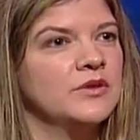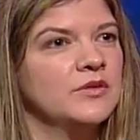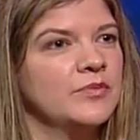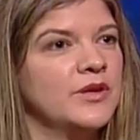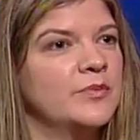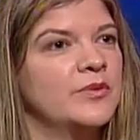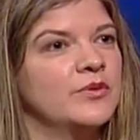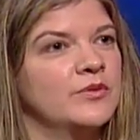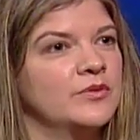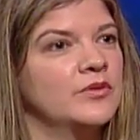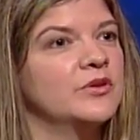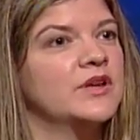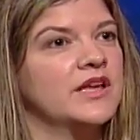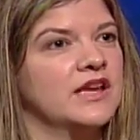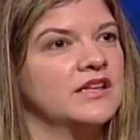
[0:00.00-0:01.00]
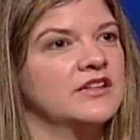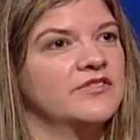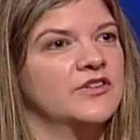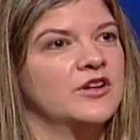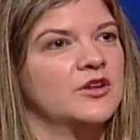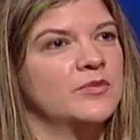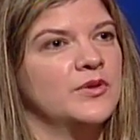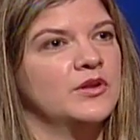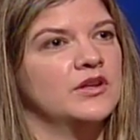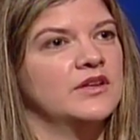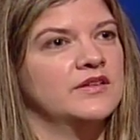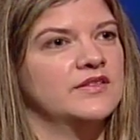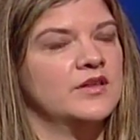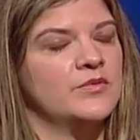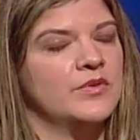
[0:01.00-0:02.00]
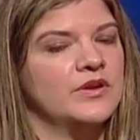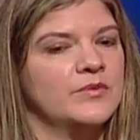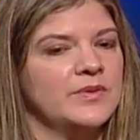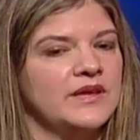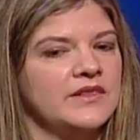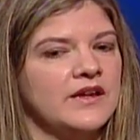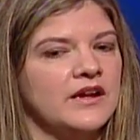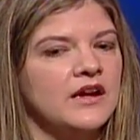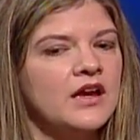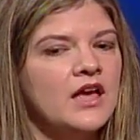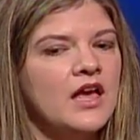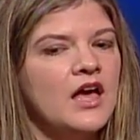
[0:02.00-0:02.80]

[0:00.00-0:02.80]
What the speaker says: people looking at different communities that want to be there.